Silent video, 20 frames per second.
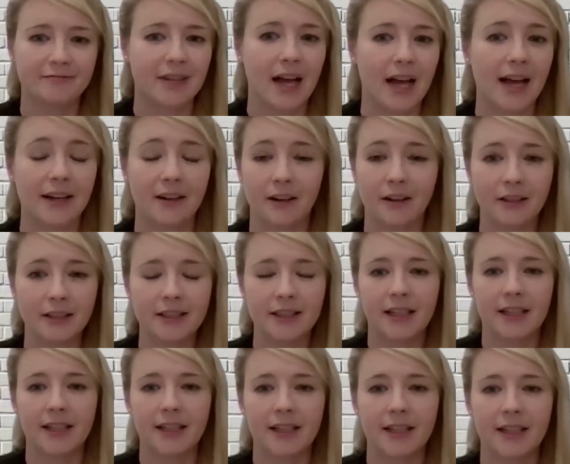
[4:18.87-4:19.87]
And
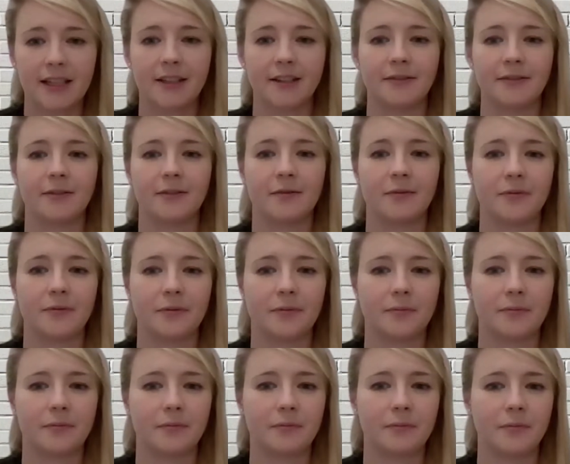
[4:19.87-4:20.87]
honestly,
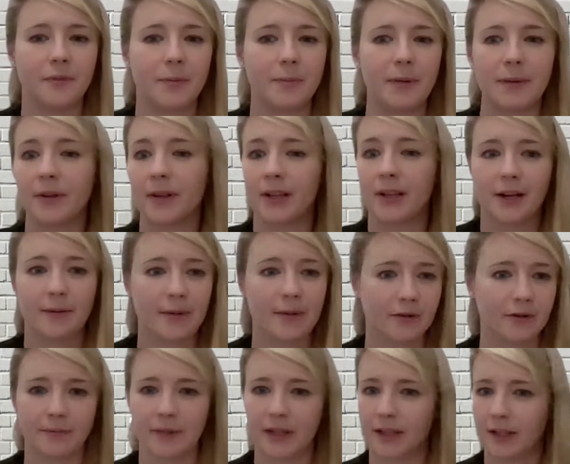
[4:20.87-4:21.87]
the people that I met
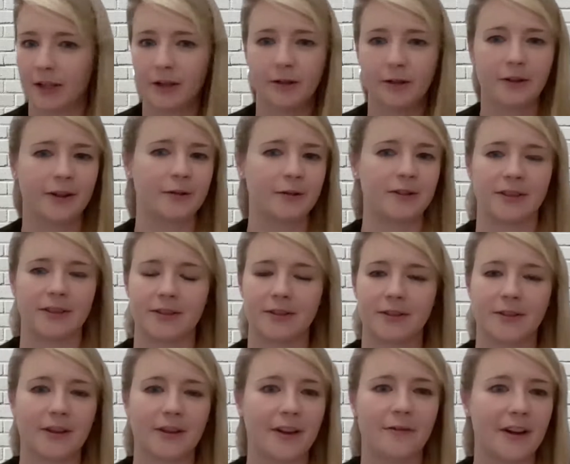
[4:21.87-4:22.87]
from BDO, it
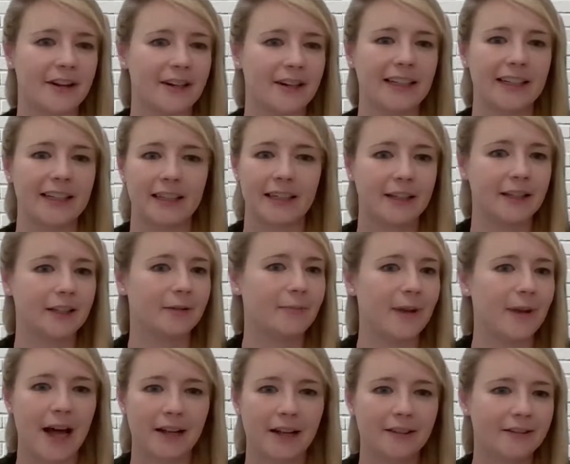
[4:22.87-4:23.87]
was a very clear
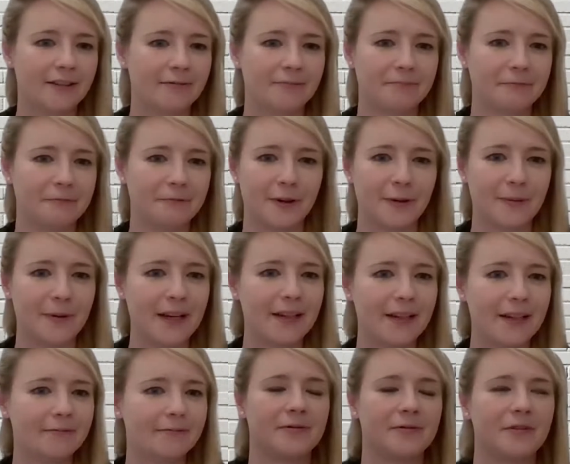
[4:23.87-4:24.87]
path for
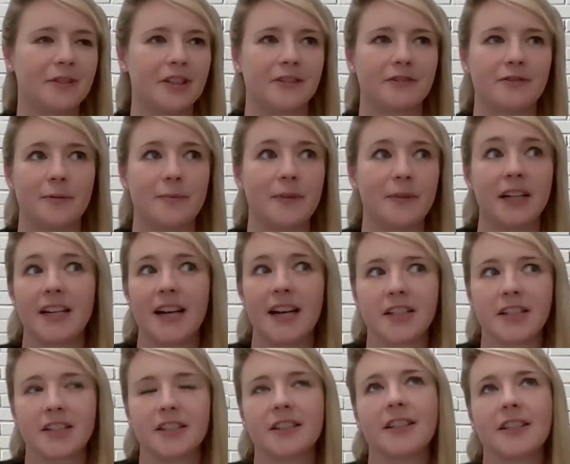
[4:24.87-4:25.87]
me, just from the
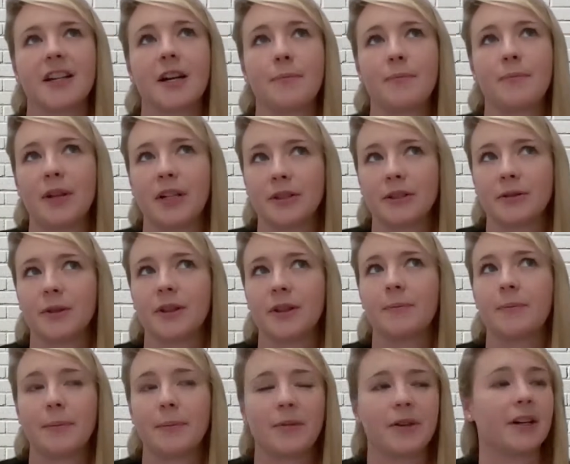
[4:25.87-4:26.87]
connections that I built with
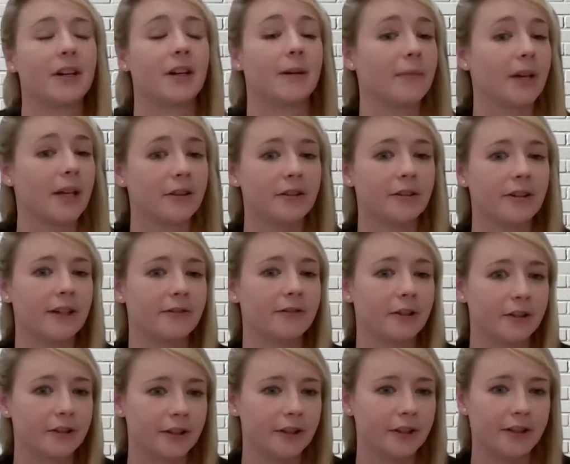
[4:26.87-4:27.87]
the people that I met throughout
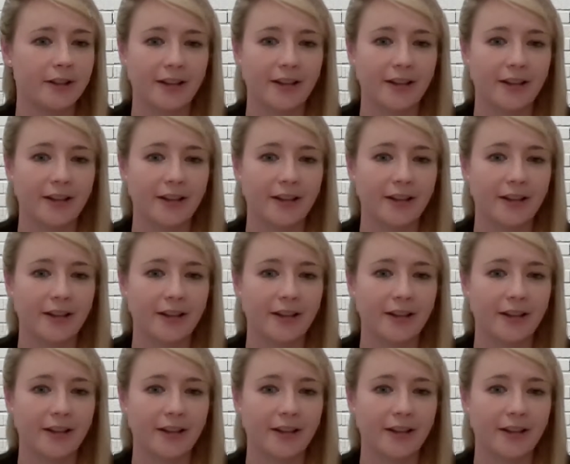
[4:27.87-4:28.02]
Recruit.